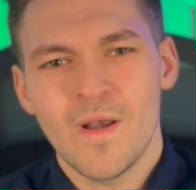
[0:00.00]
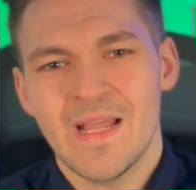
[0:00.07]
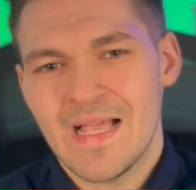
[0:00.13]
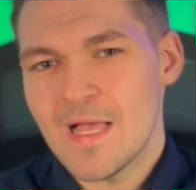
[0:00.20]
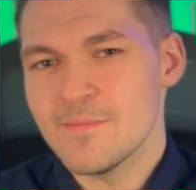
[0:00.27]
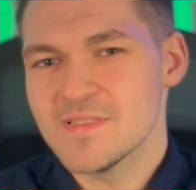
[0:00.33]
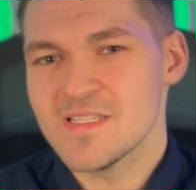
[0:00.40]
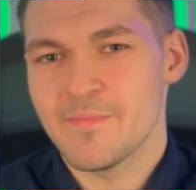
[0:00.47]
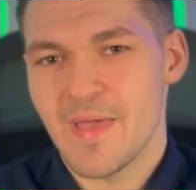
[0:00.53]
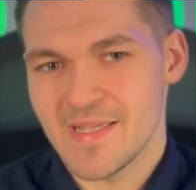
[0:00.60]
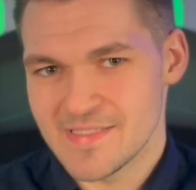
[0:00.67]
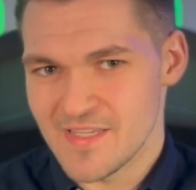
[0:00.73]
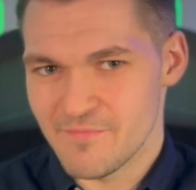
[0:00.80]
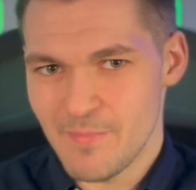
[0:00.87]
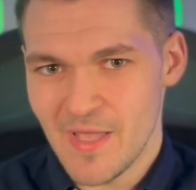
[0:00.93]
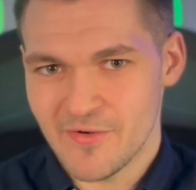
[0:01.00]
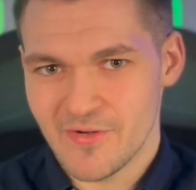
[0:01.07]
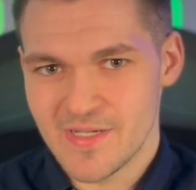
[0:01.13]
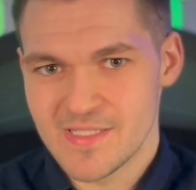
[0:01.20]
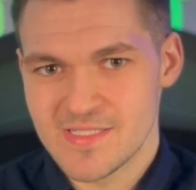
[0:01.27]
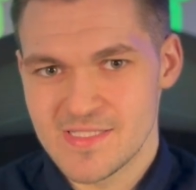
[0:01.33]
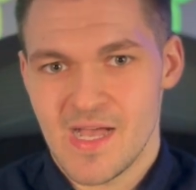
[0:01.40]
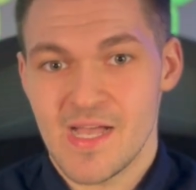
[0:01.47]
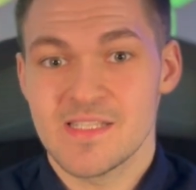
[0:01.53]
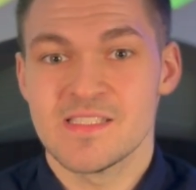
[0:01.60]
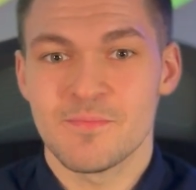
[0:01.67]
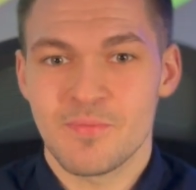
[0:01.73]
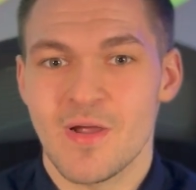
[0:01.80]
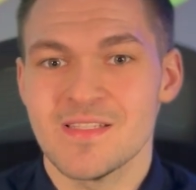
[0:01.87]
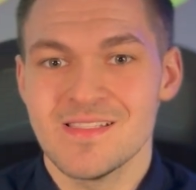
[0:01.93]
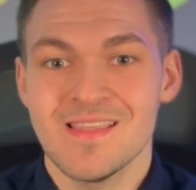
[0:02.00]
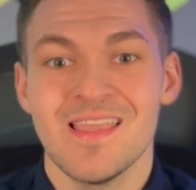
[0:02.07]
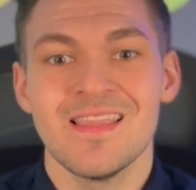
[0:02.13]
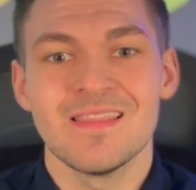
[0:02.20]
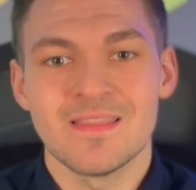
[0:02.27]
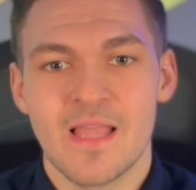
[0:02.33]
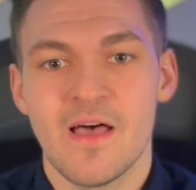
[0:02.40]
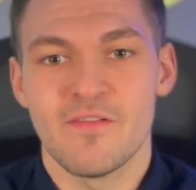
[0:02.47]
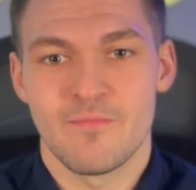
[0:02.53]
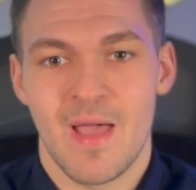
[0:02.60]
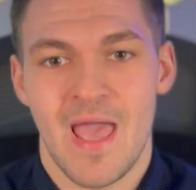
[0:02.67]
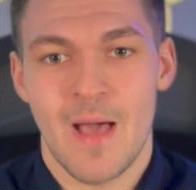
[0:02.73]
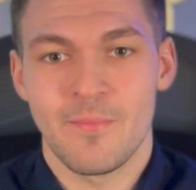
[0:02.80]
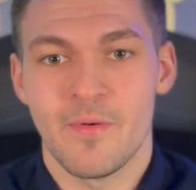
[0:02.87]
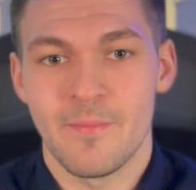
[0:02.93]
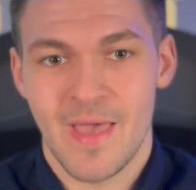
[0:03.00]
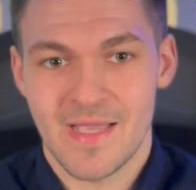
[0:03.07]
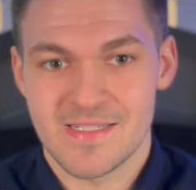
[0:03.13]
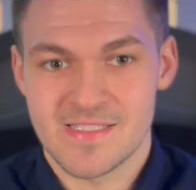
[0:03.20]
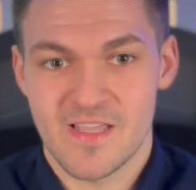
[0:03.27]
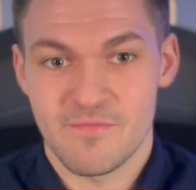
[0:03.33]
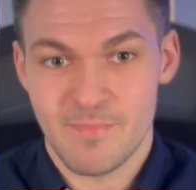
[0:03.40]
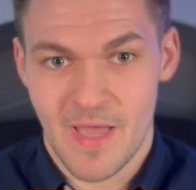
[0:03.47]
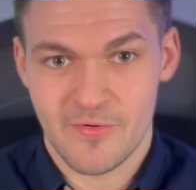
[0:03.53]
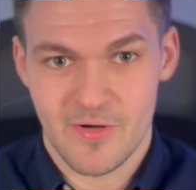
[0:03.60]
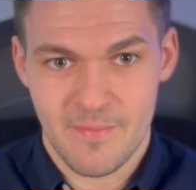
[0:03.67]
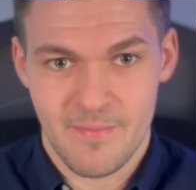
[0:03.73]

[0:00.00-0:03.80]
it comes to MagSafe batteries, I surprisingly love my Apple MagSafe battery